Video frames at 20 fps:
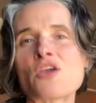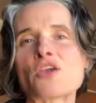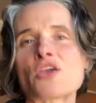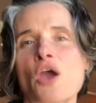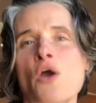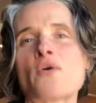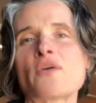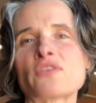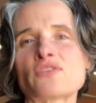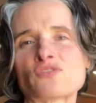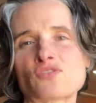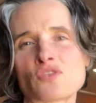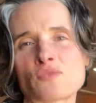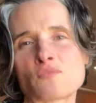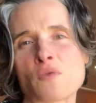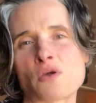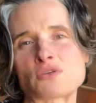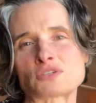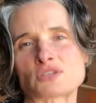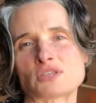Going through the
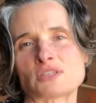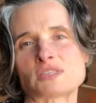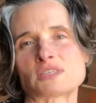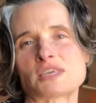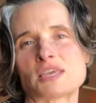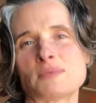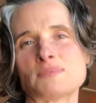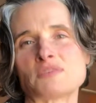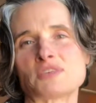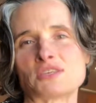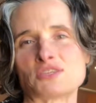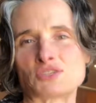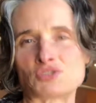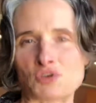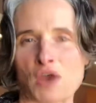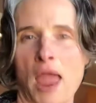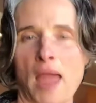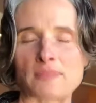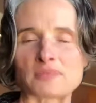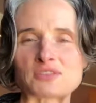motions keeps us
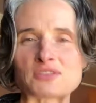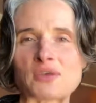trapped.